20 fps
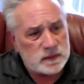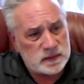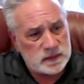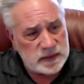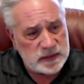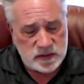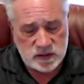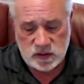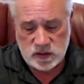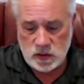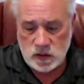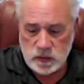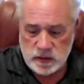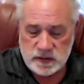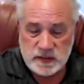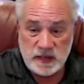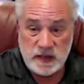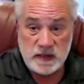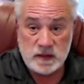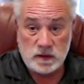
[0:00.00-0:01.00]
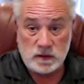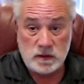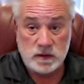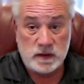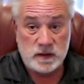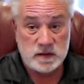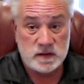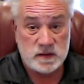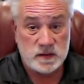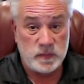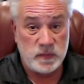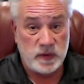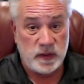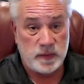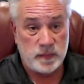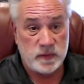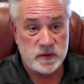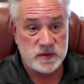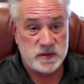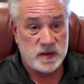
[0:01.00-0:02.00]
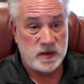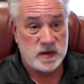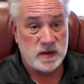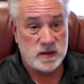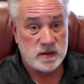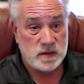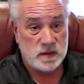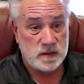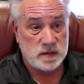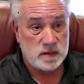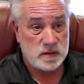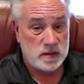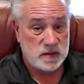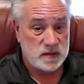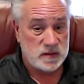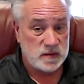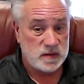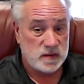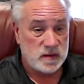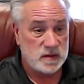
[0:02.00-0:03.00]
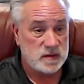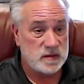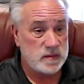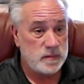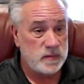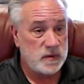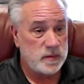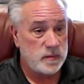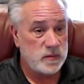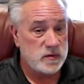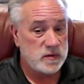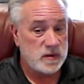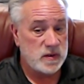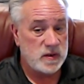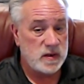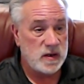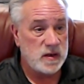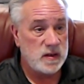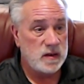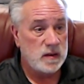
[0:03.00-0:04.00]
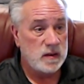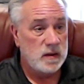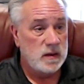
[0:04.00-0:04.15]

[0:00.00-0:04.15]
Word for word: Let's go and take a look at some numbers, huh? Let's look at some numbers. All right.